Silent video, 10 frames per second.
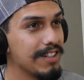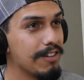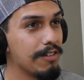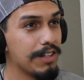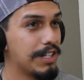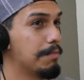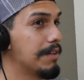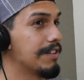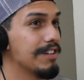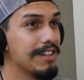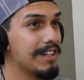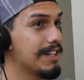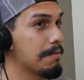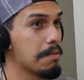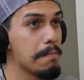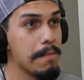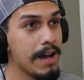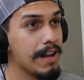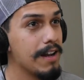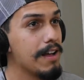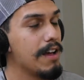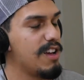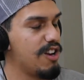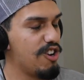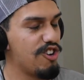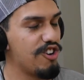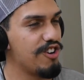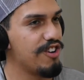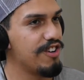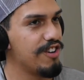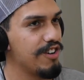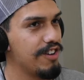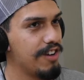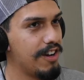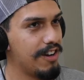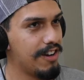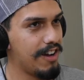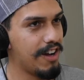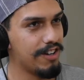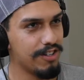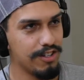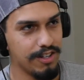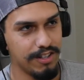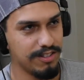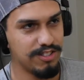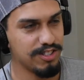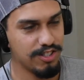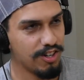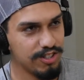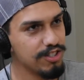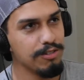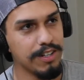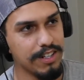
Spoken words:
It could be good, it can be bad. Learn on how to just learn to do it.